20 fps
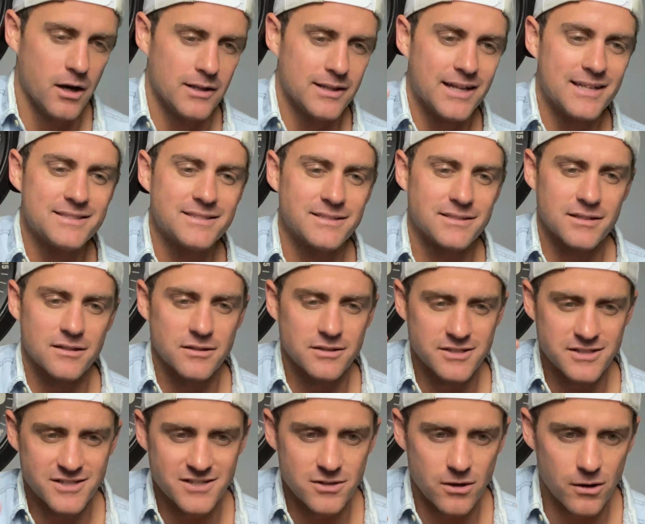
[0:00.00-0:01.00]
let's
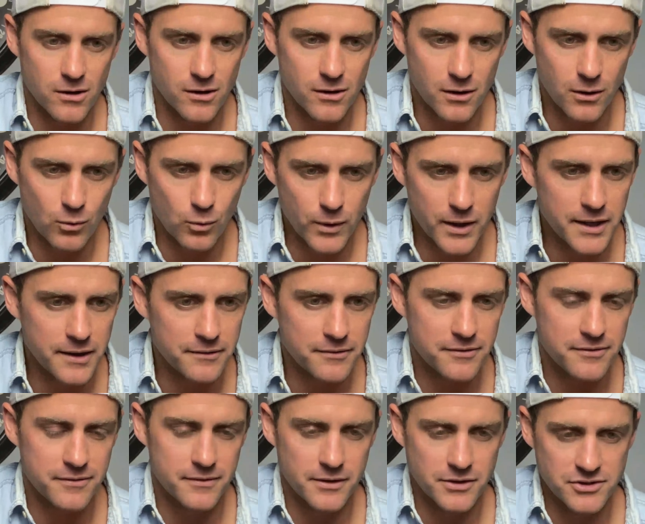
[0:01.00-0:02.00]
start with
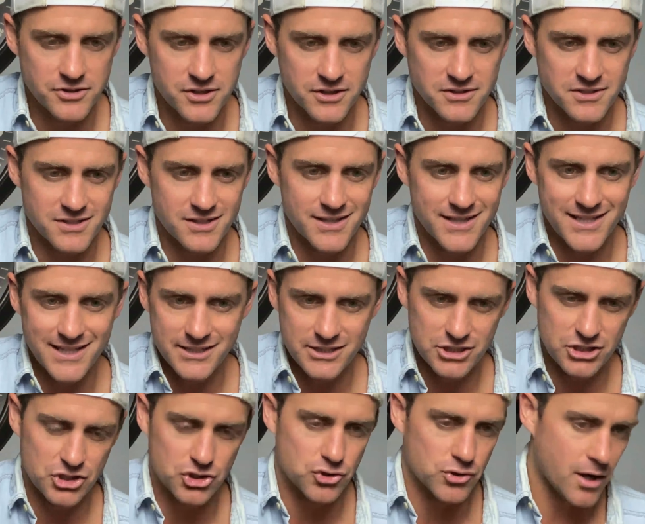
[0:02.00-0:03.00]
just the
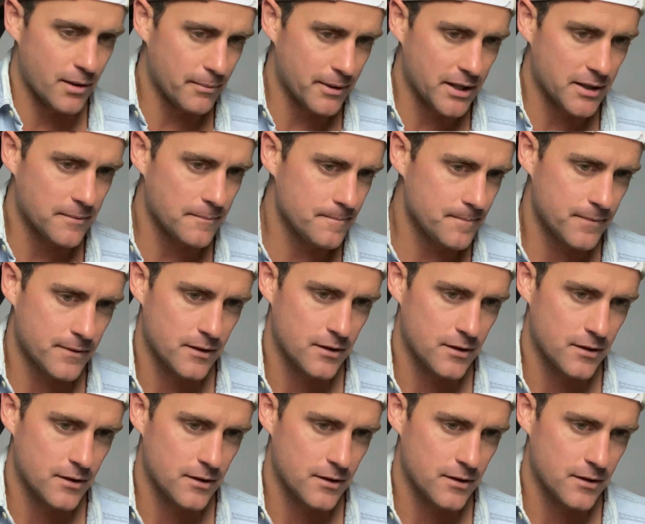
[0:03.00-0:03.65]
strumming.